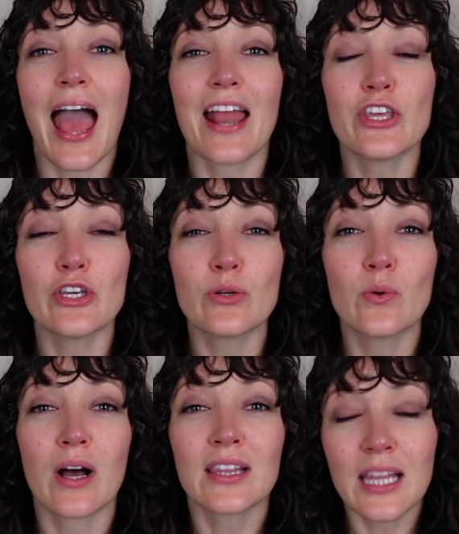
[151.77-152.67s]
and
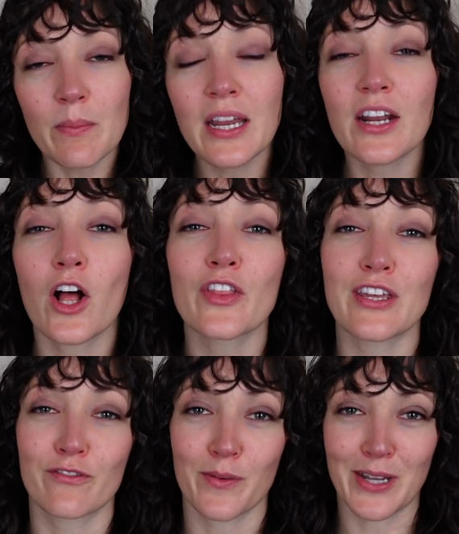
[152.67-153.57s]
you eliminate all
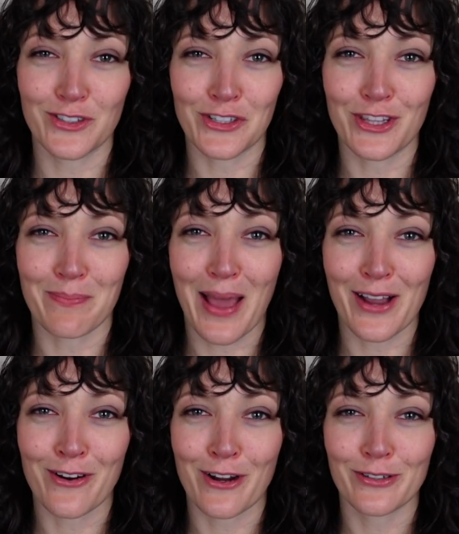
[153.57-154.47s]
the information in the
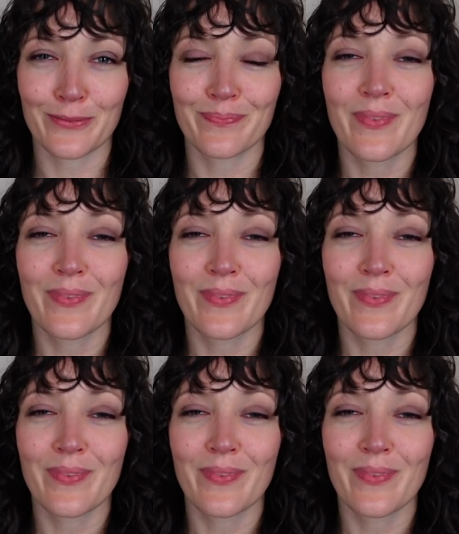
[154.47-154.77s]
background.